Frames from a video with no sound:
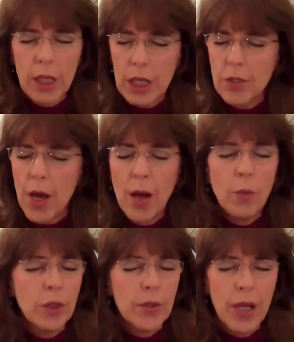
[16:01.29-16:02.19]
and eat.
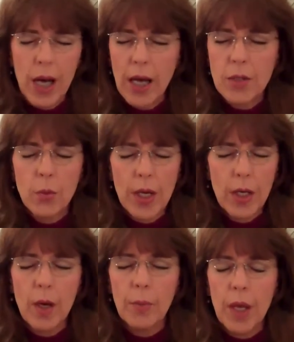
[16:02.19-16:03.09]
I will not
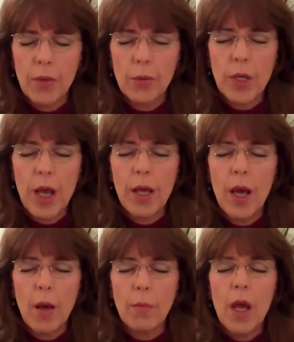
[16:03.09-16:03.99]
wake up at 3
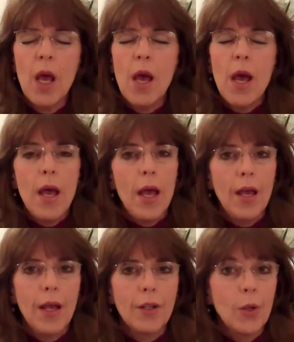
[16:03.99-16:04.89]
a.m.
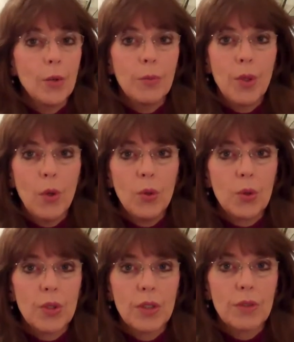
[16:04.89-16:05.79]
And lo and
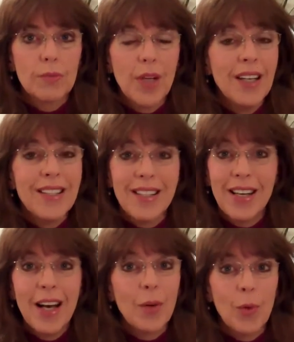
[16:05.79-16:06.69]
behold, I
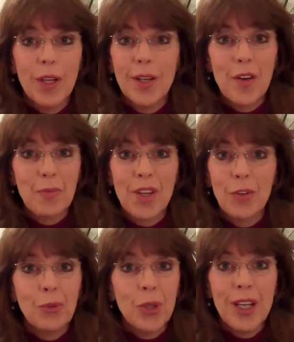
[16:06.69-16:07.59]
did not wake up
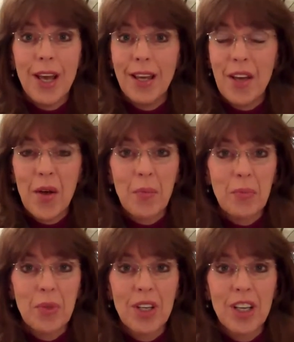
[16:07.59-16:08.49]
at 3 a.m.